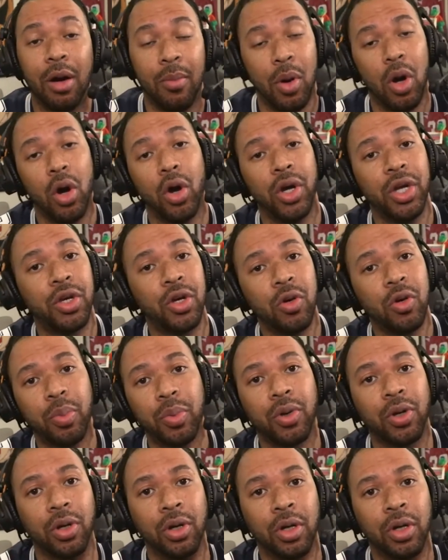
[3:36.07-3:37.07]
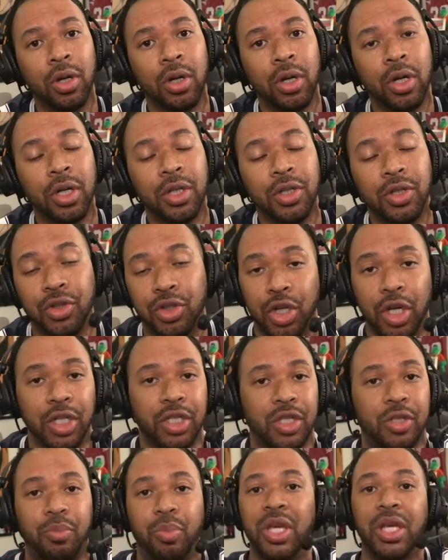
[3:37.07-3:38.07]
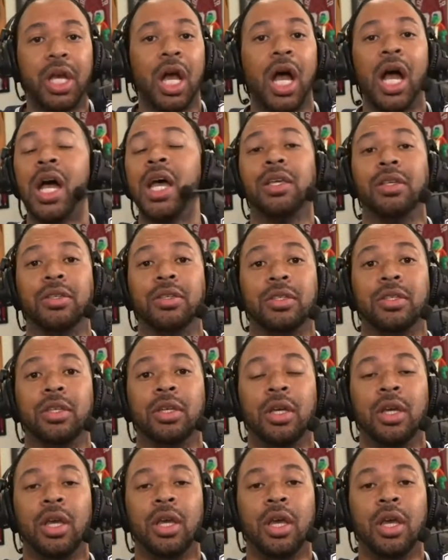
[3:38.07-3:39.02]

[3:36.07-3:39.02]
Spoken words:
Amari Cooper just because.